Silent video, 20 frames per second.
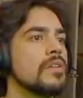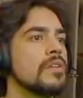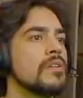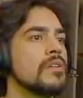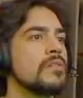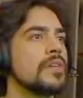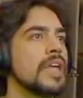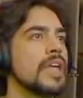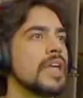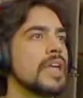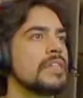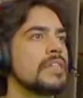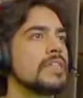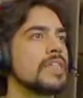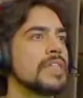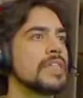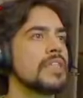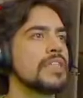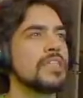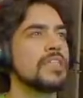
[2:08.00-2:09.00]
We got a
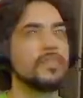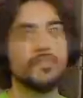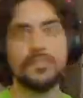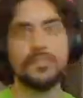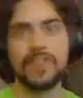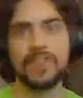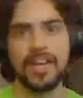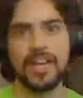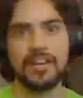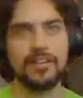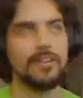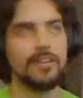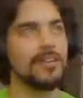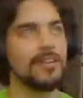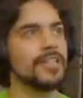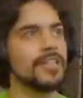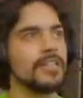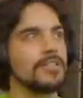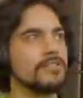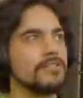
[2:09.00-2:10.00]
stitched Vanguard
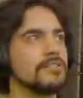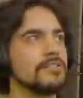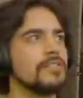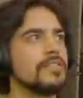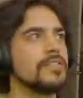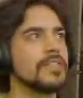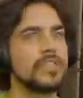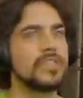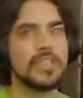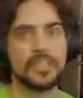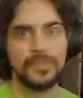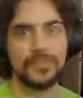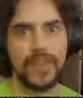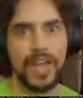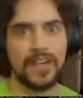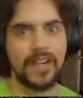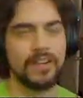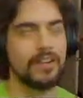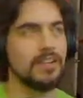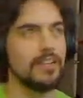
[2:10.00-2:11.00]
here. Stitched
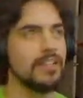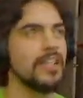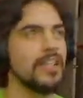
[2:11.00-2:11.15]
Vanguard.